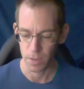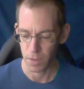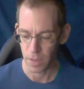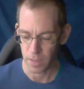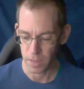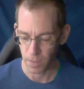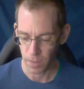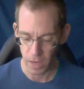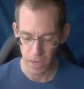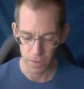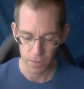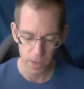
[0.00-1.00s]
You get some
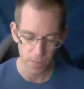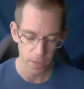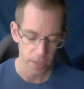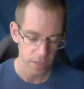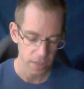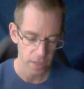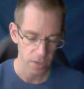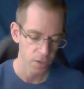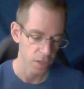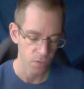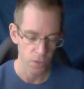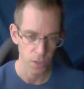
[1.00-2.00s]
kind of stimulus and you
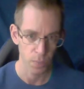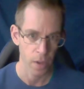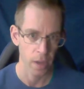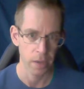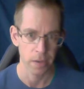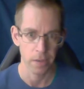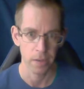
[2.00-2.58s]
just respond.